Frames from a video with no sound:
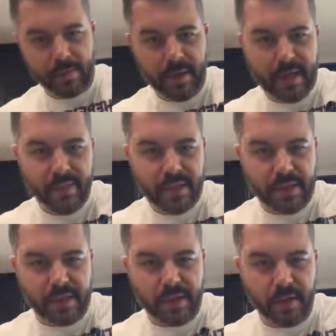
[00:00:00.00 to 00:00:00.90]
I'm gonna give this a
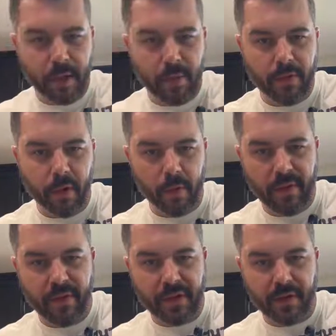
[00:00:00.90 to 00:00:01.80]
stir before we
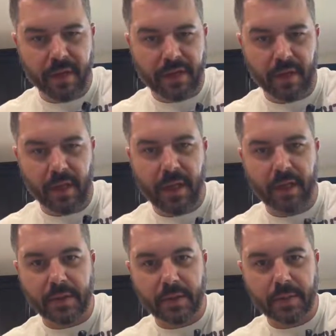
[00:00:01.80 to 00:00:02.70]
filter this all out.